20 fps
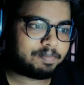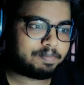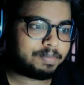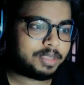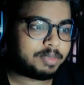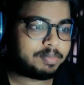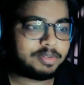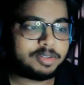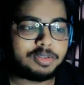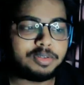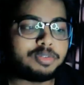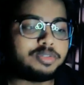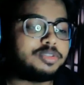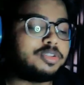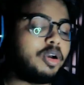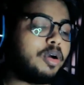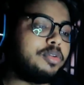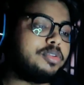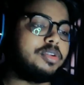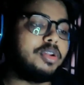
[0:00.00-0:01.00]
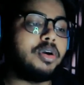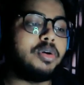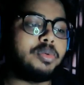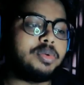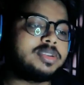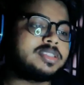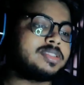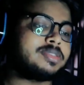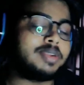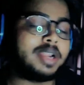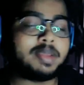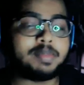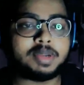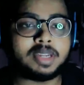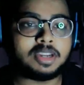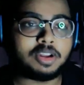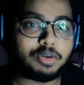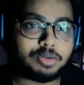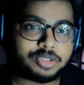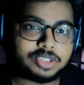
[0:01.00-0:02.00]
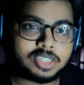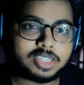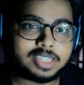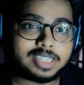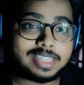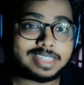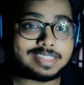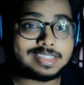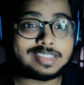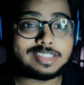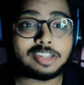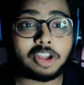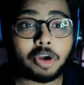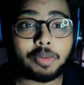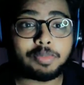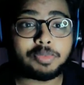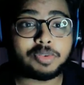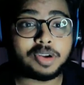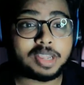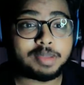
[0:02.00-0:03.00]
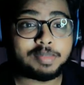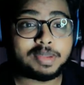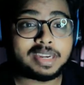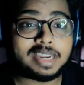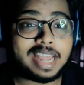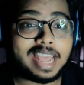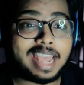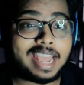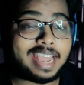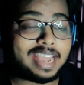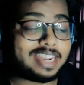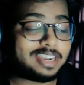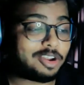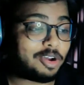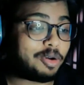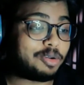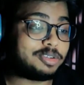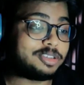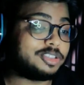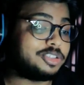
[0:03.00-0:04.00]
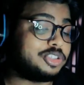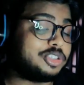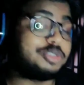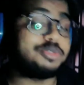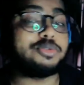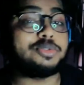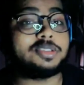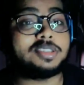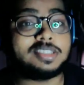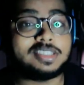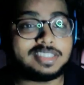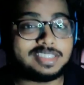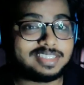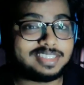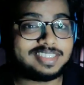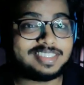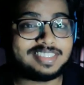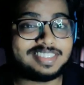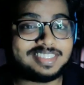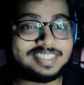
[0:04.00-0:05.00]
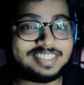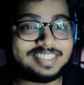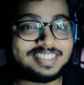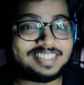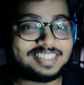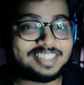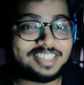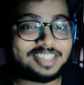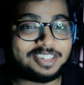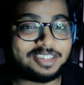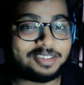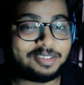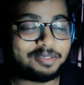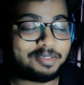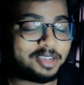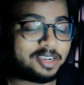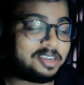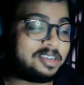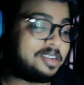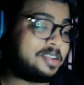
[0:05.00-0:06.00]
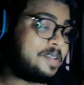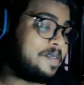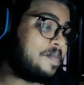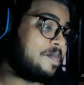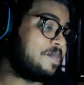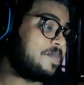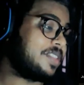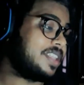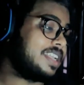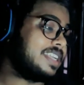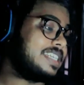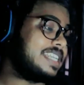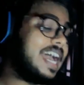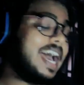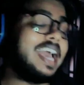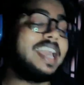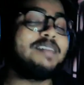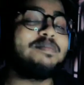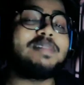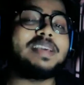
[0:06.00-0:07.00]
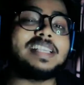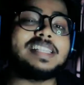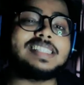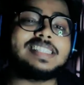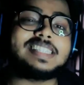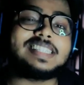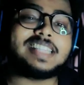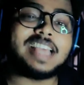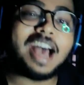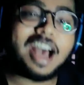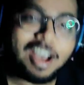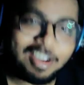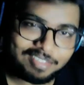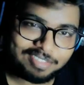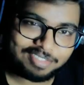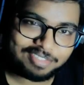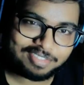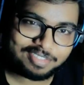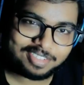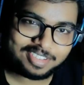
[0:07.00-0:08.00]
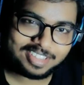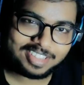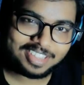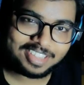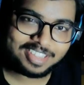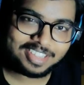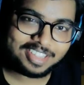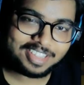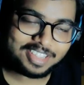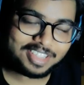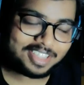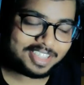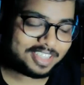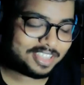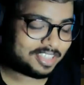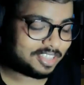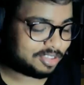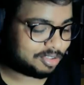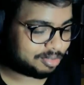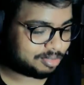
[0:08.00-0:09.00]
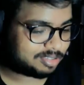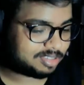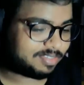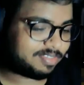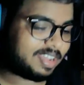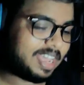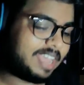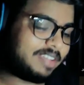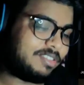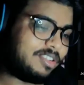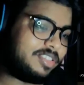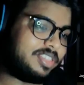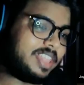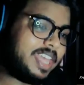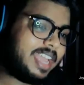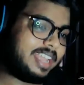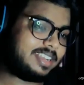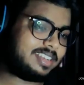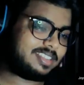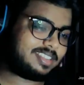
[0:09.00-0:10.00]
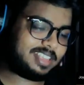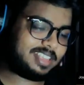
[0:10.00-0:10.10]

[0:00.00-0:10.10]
People who don't know what's Raymond and OJ, it's top Raymond and Orange Juice. You know, when time is tough, you survive on that